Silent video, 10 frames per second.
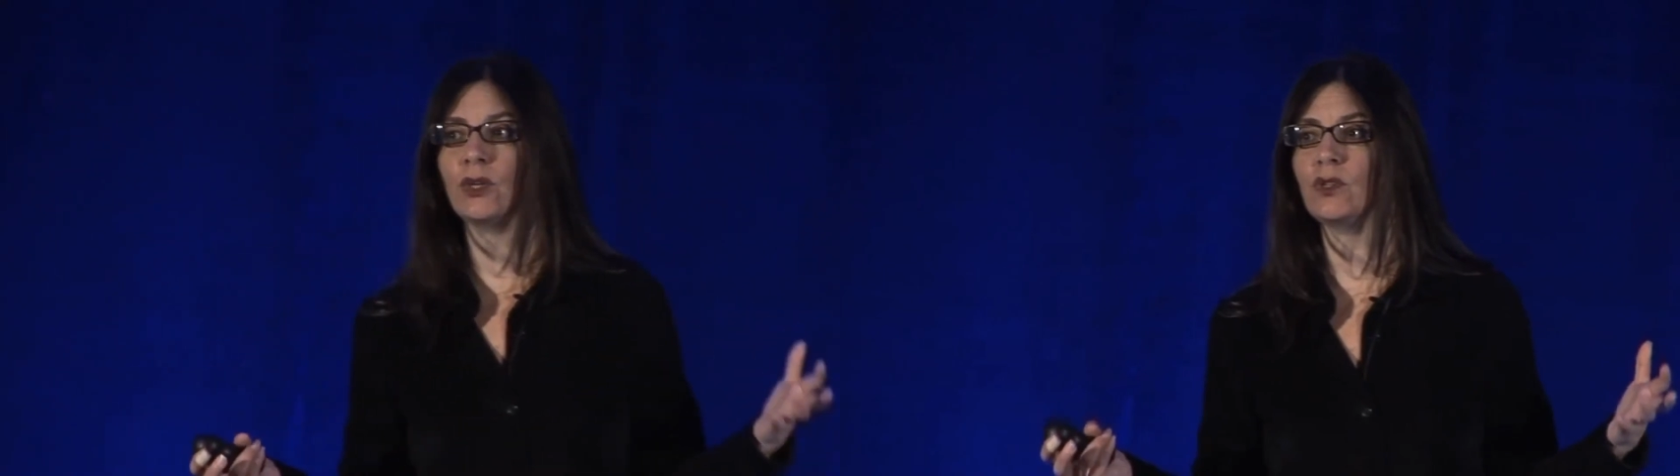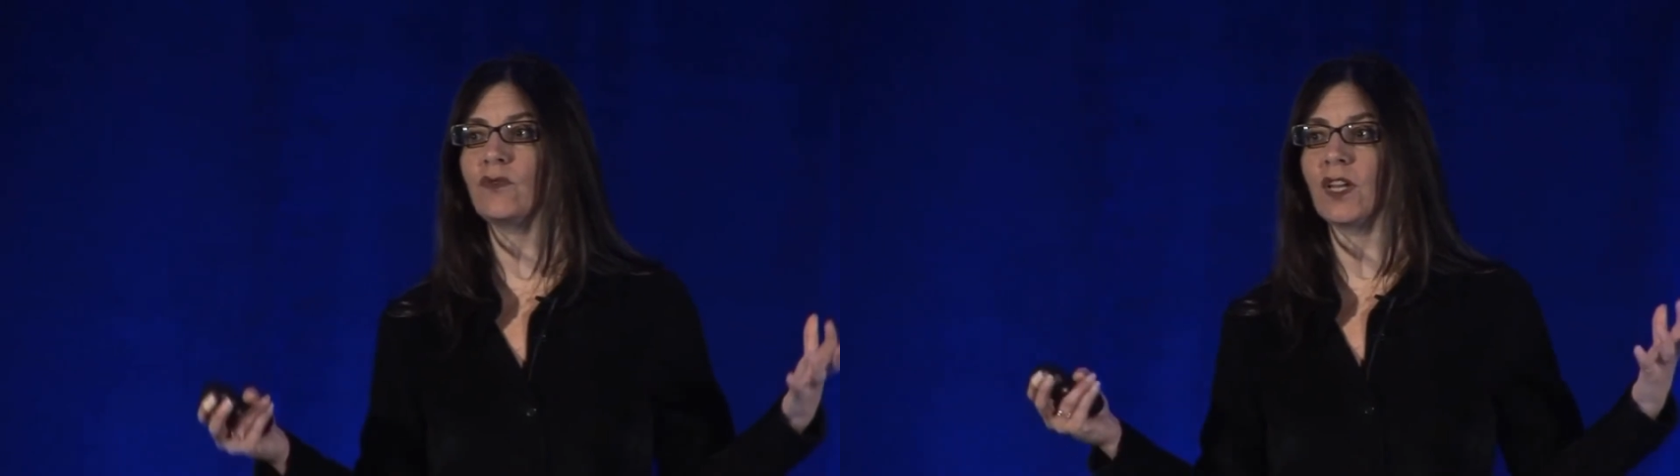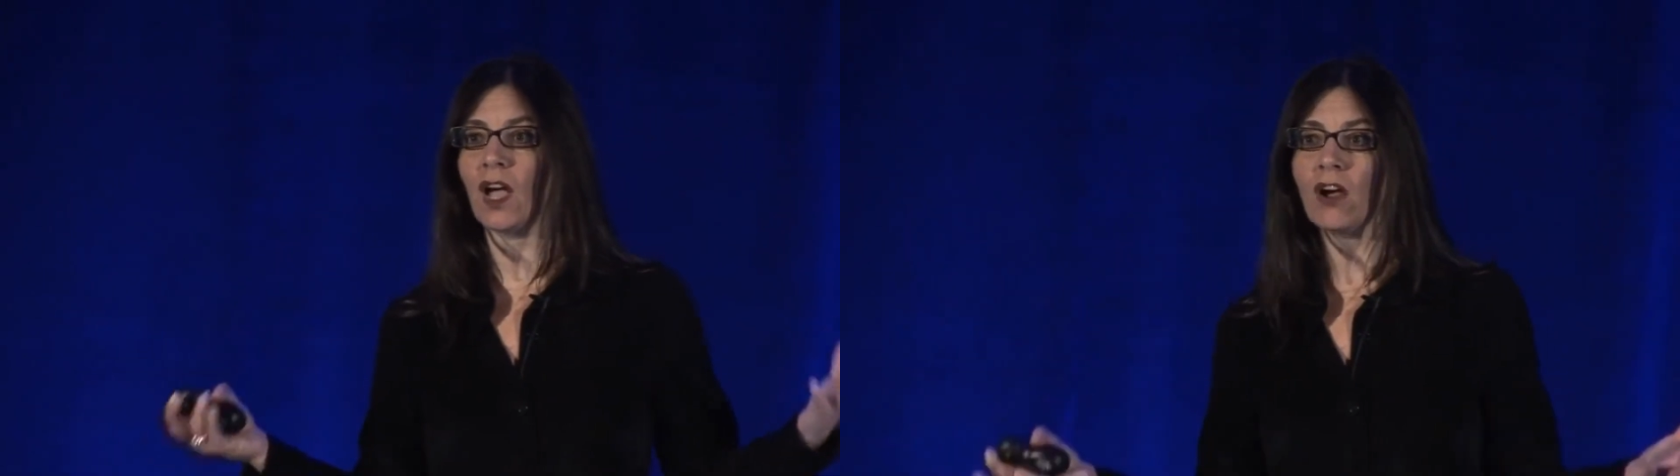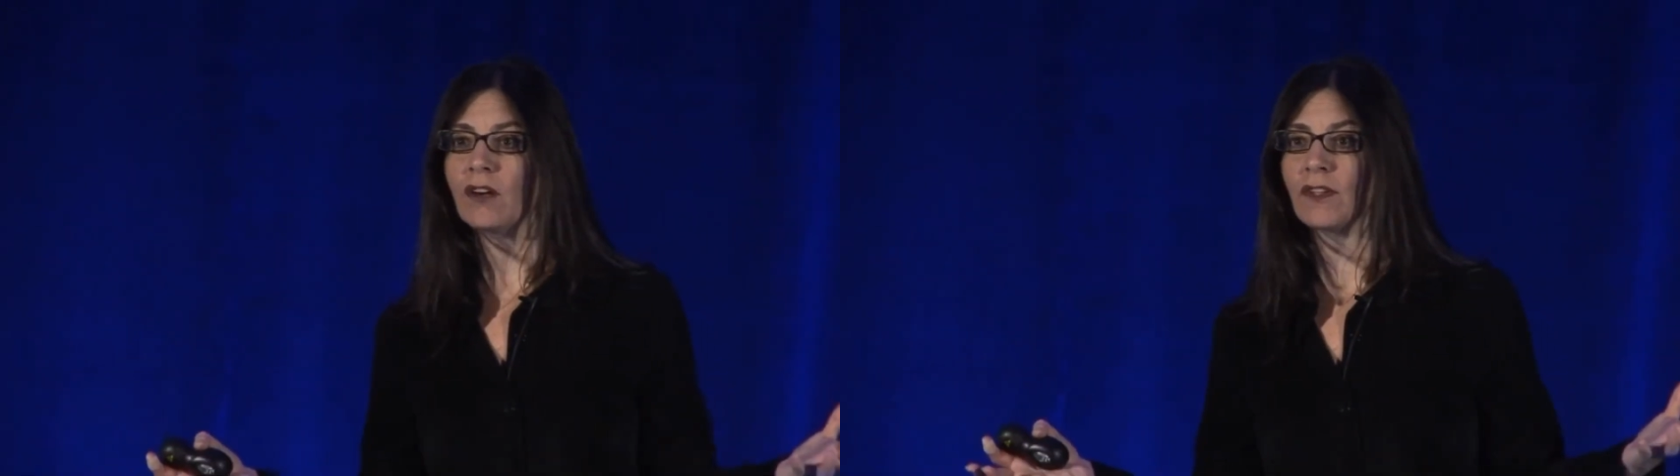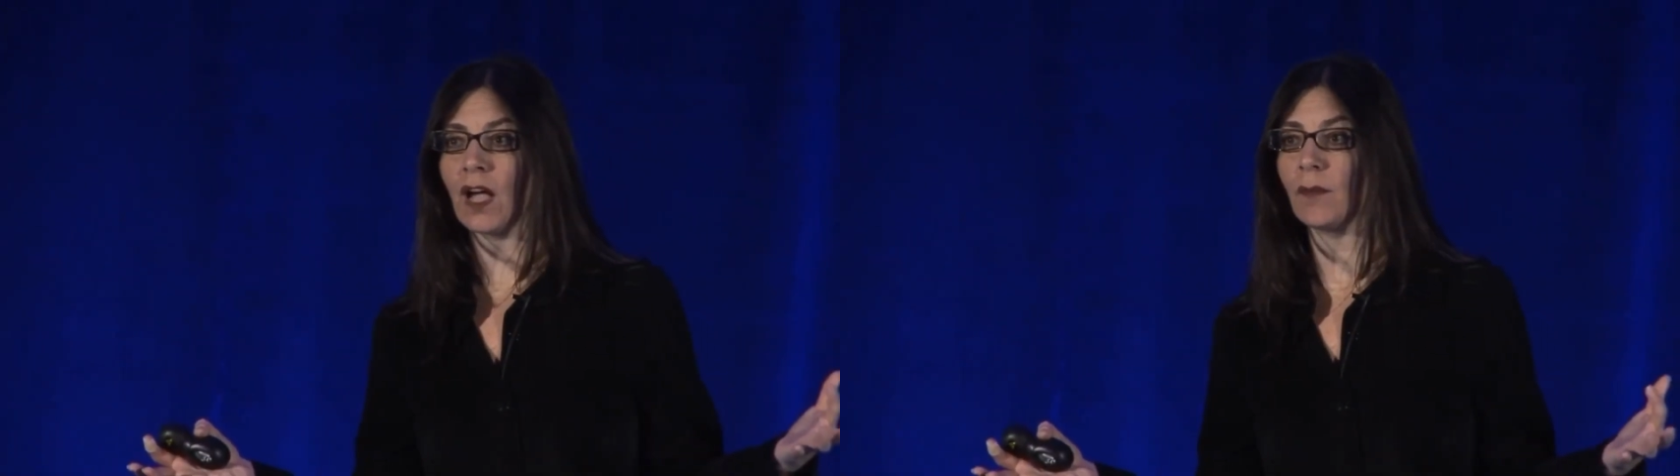huge
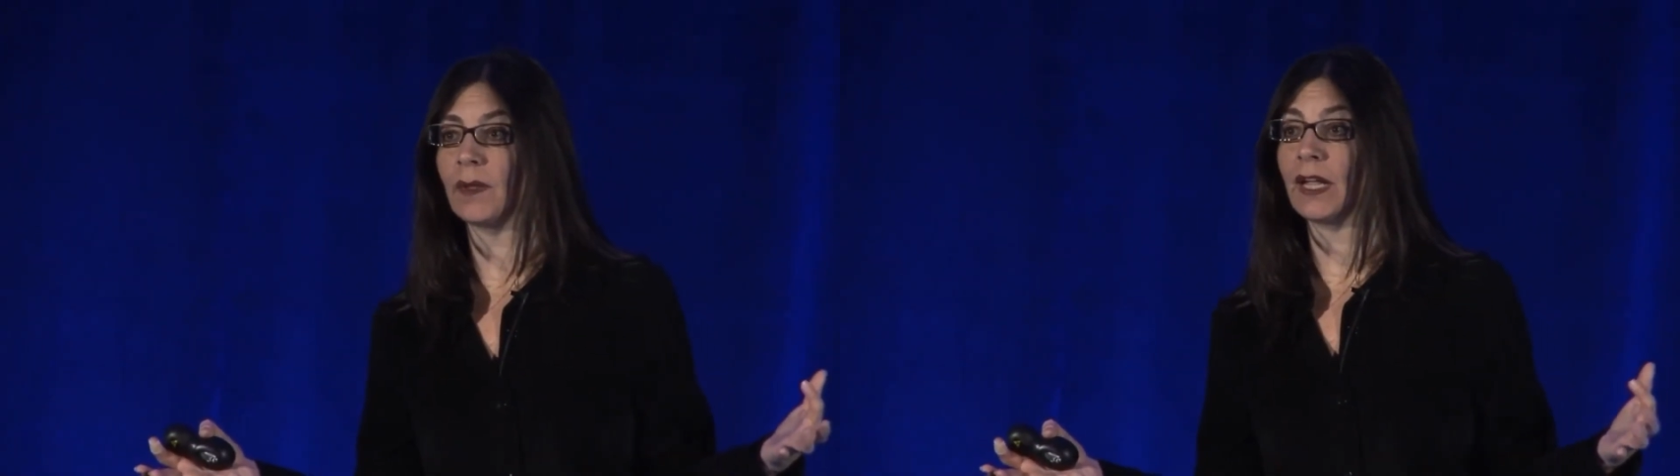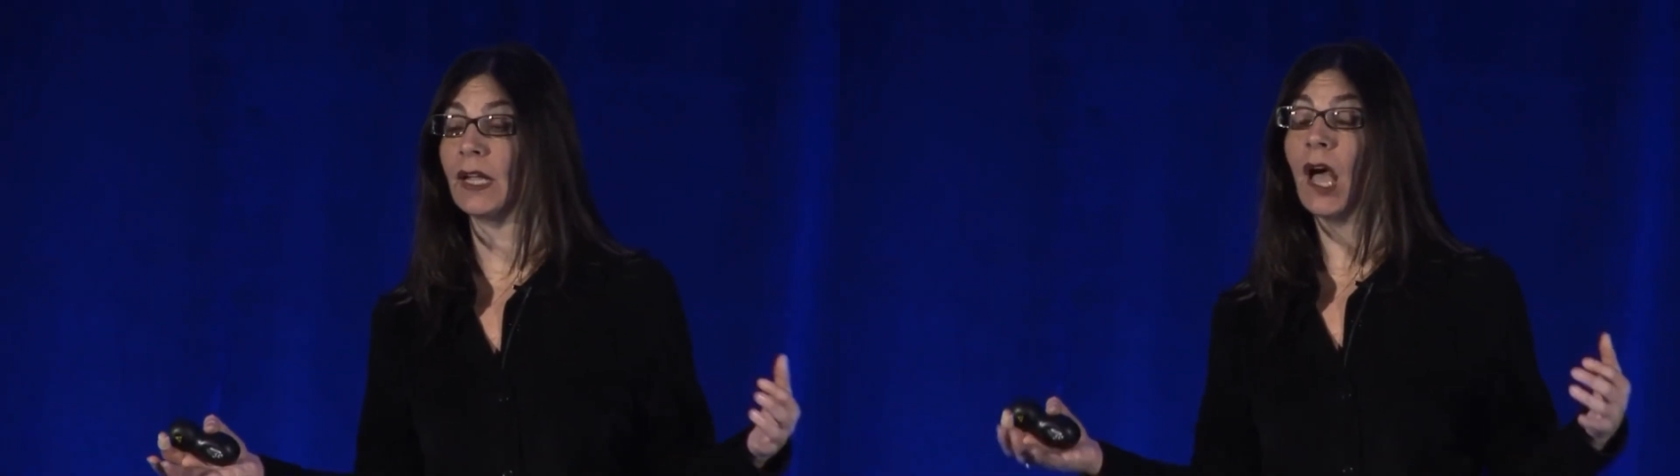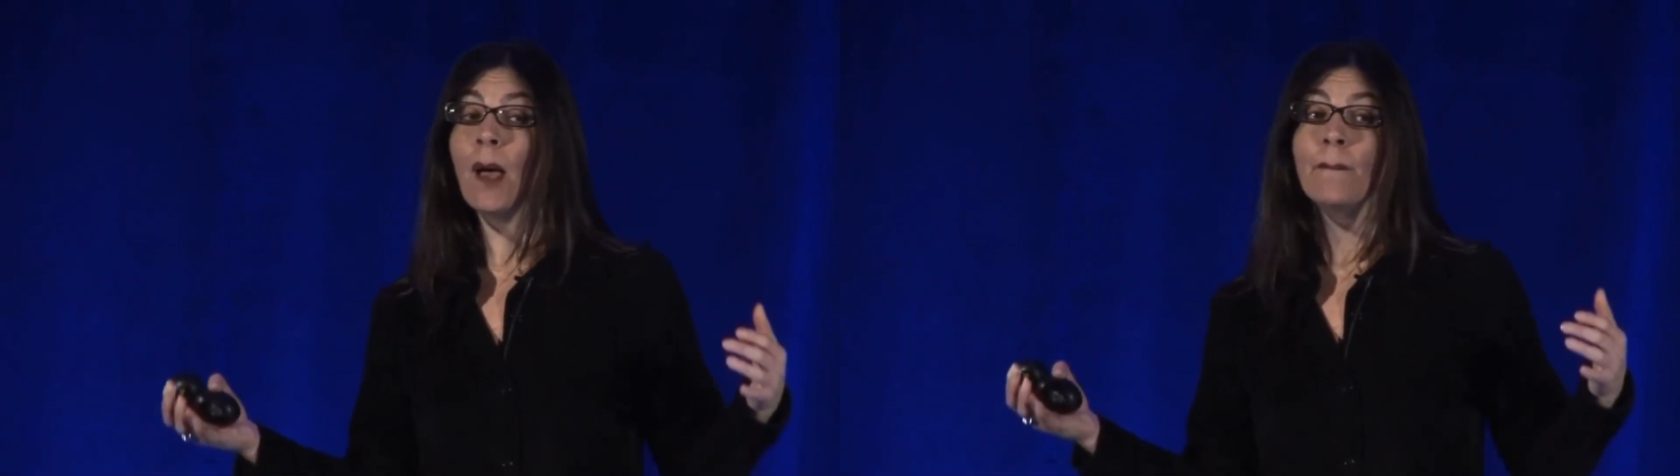videography company,